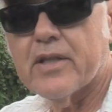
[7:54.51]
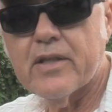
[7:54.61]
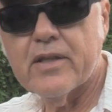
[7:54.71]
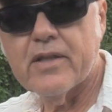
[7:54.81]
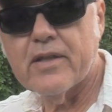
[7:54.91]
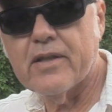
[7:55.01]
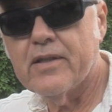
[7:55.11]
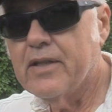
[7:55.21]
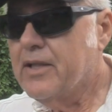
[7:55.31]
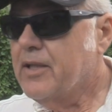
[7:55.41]
and
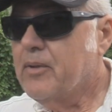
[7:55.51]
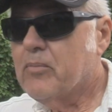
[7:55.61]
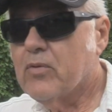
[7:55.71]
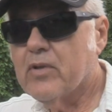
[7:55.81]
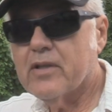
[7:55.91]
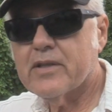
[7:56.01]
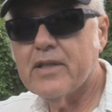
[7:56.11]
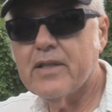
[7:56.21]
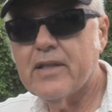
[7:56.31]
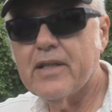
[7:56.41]
boy, I'll
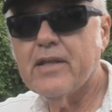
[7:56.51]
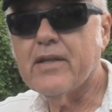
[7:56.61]
tell you,